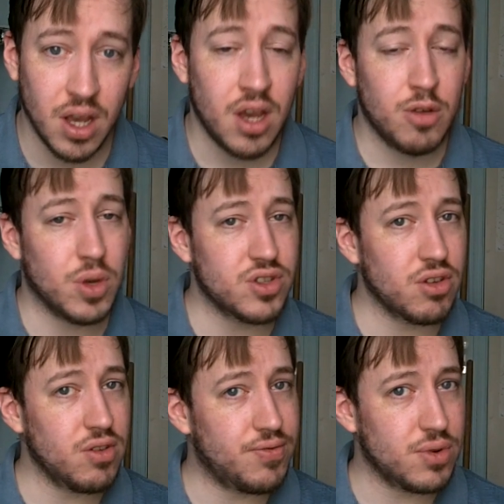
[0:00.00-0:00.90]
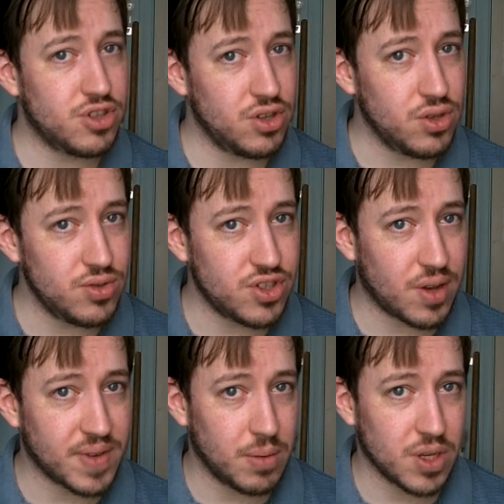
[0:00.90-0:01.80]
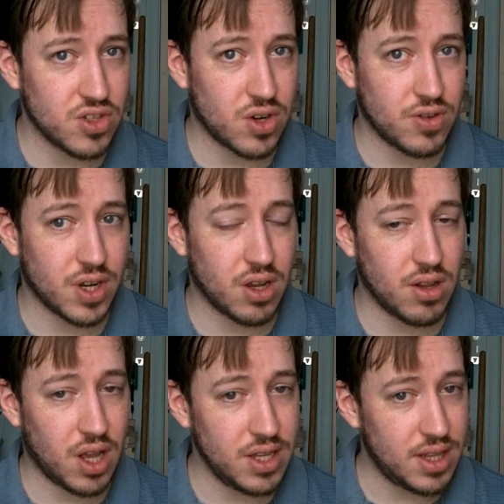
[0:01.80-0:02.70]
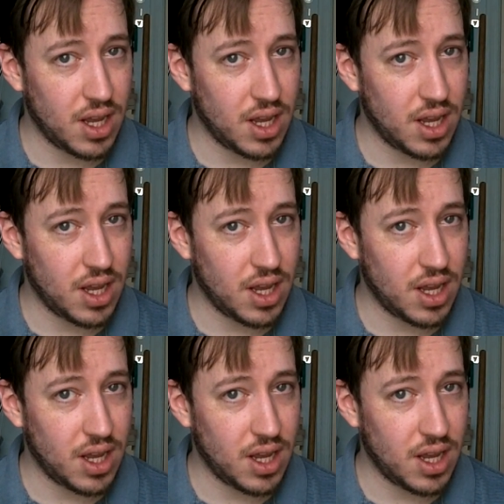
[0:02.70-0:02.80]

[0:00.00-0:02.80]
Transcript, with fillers: I'm also looking forward to new stuff coming in Star Trek Online.